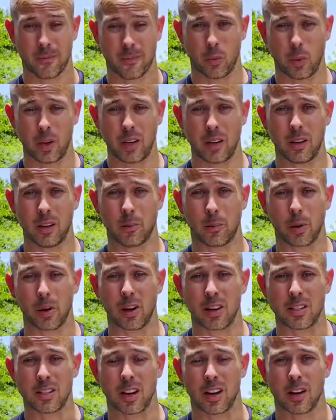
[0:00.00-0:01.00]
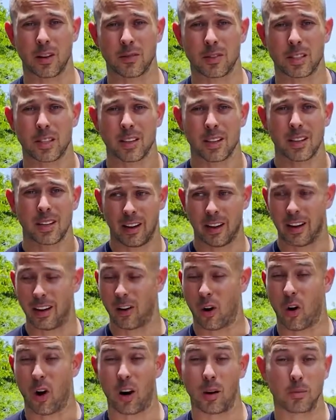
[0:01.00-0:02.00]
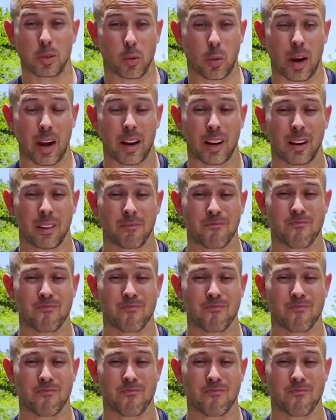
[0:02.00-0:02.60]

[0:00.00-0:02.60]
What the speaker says: We put ourselves in harm's way